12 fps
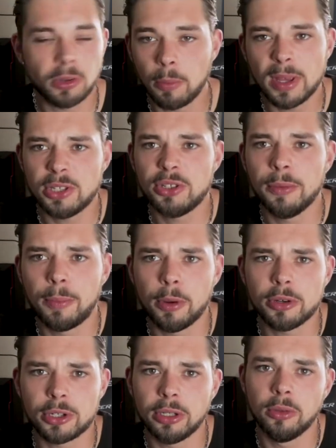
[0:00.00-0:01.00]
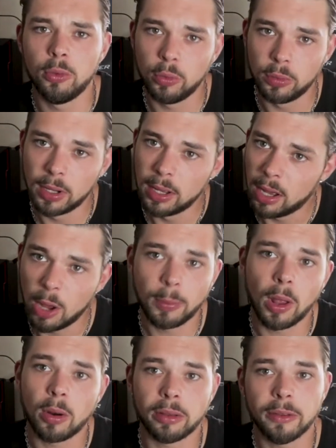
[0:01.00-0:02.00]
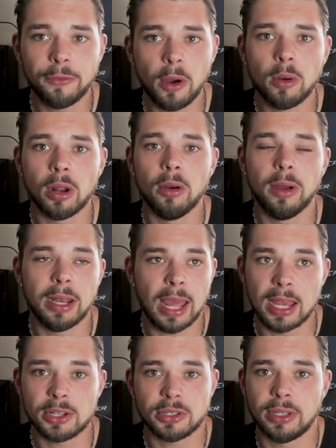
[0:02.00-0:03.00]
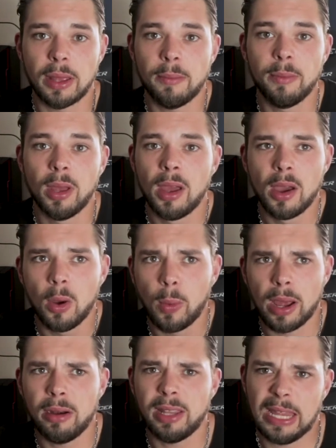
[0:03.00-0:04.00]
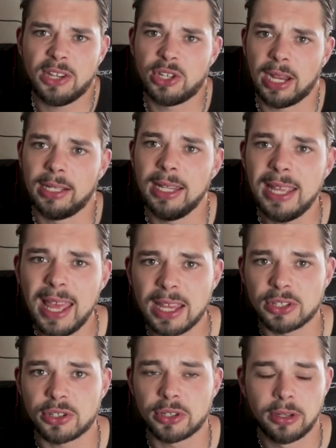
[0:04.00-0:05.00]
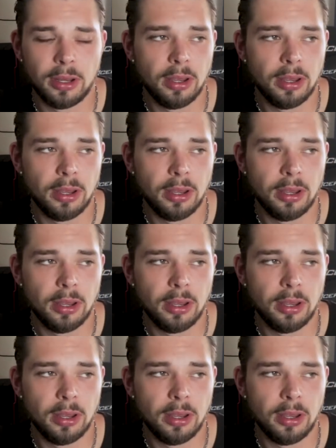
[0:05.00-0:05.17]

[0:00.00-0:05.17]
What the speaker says: So message the person who uploaded the photo and ask them where it exactly is.